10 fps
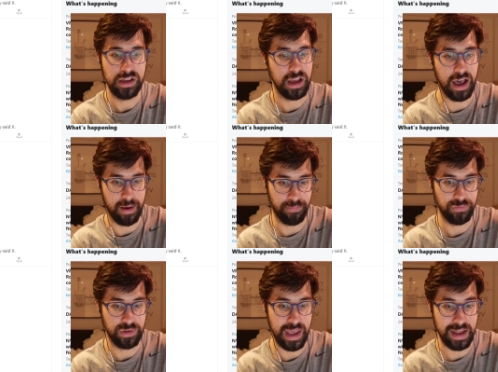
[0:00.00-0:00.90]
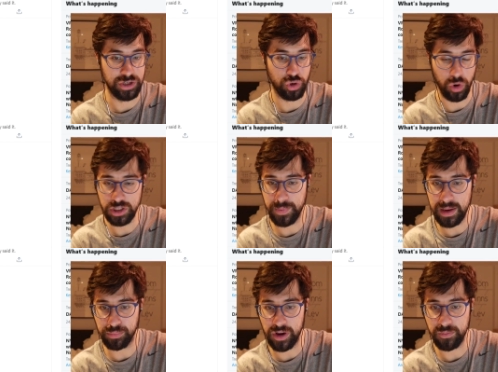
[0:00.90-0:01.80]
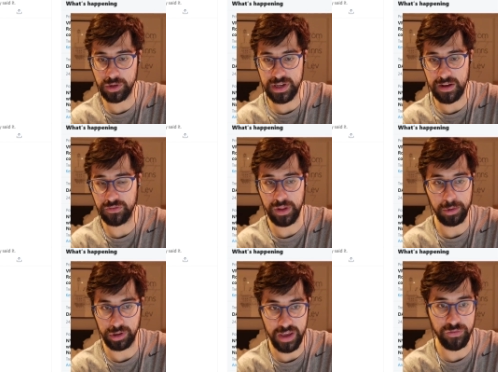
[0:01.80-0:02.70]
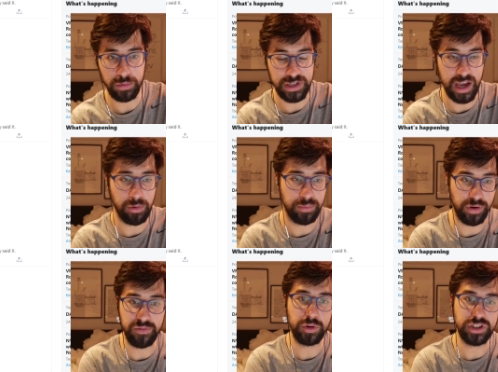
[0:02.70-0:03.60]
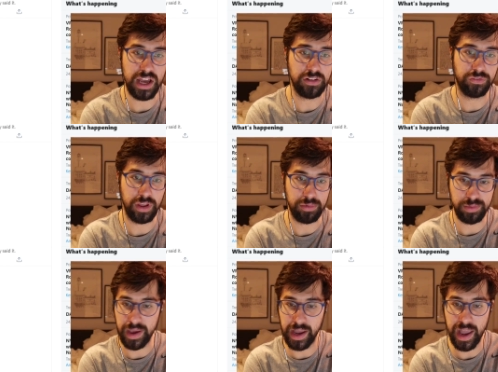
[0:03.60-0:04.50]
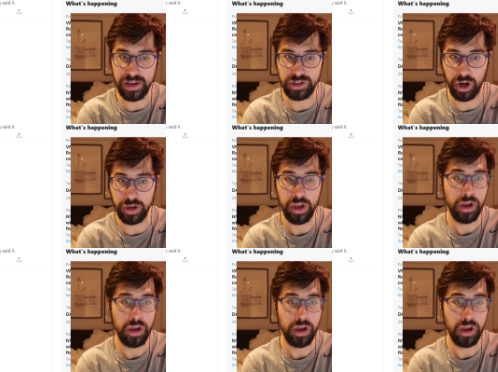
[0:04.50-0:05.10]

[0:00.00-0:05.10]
Um, and Choice Band, Brave Bird, Talonflame, or Life Orb, Tailwind, Brave Bird, Talonflame with Mega Kangaskhan